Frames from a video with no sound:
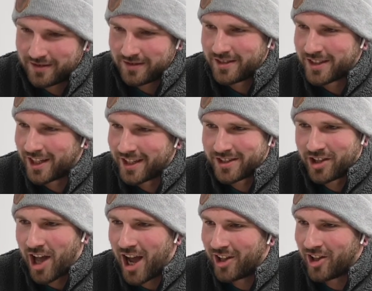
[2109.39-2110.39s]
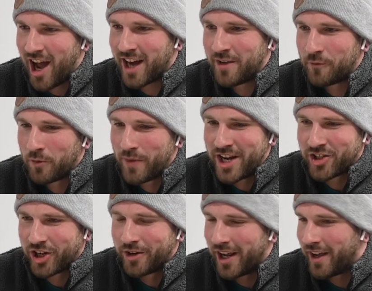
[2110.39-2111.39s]
There's a lot of
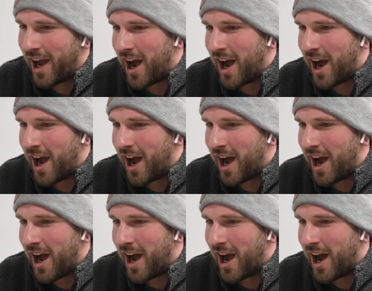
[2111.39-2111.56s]
information.